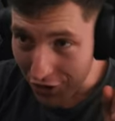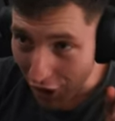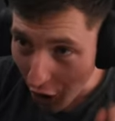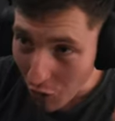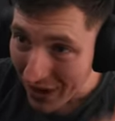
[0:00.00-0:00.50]

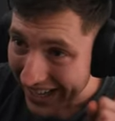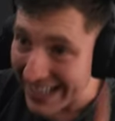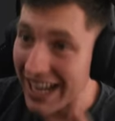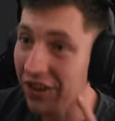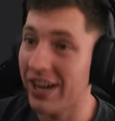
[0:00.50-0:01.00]
Nowhere
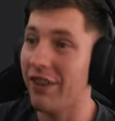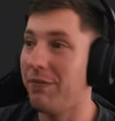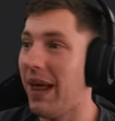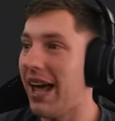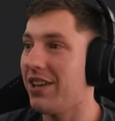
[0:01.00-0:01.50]
near
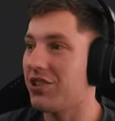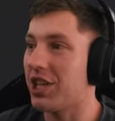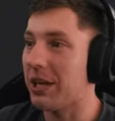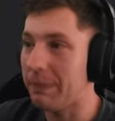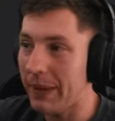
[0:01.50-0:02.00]
enough players
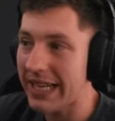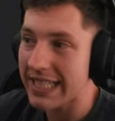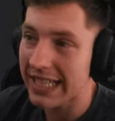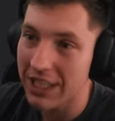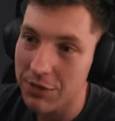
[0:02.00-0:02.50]
to
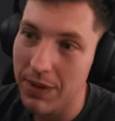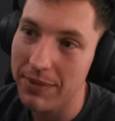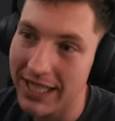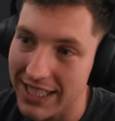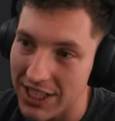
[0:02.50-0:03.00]
compete in this
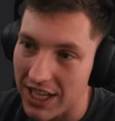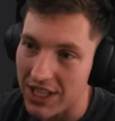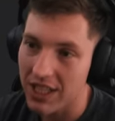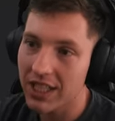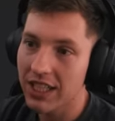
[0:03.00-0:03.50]
Premier League
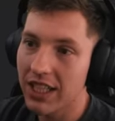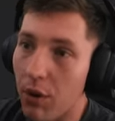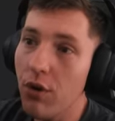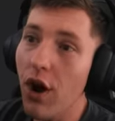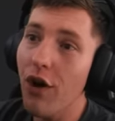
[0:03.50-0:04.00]
season.
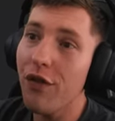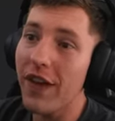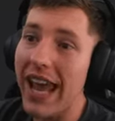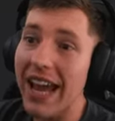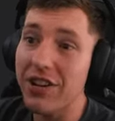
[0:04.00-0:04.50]
Bruno
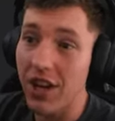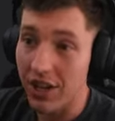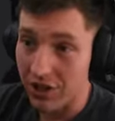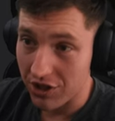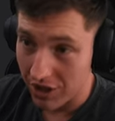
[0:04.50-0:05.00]

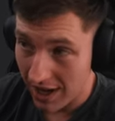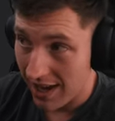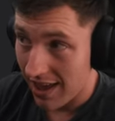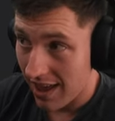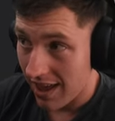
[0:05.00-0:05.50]
Fernandes
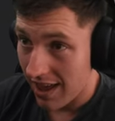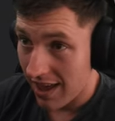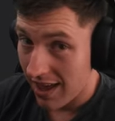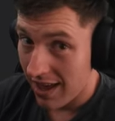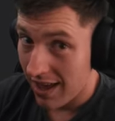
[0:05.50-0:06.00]

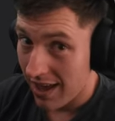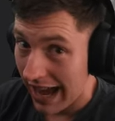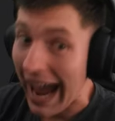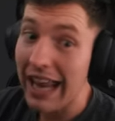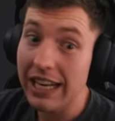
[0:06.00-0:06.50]

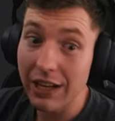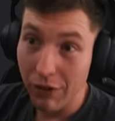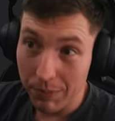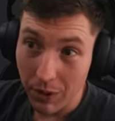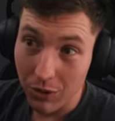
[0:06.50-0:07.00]
at
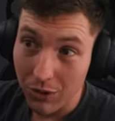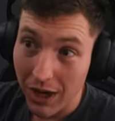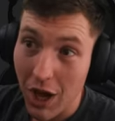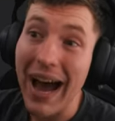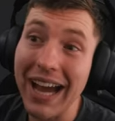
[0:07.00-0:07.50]
Liverpool.
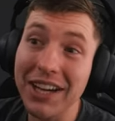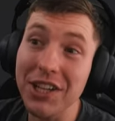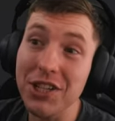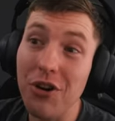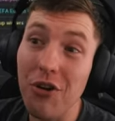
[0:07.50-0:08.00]

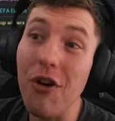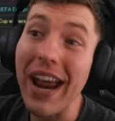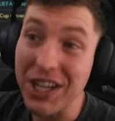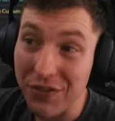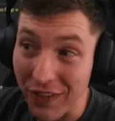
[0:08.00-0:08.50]
Marcus
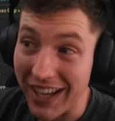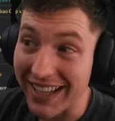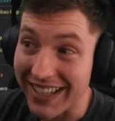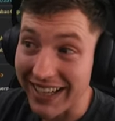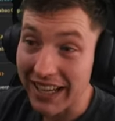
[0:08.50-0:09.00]

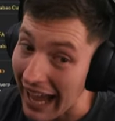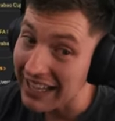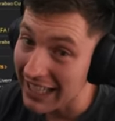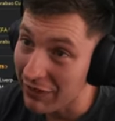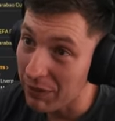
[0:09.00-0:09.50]
Rashford
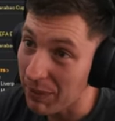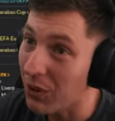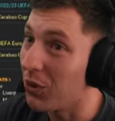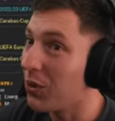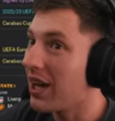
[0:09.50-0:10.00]
at
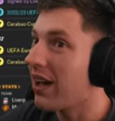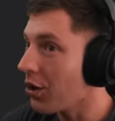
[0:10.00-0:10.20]
Liverpool.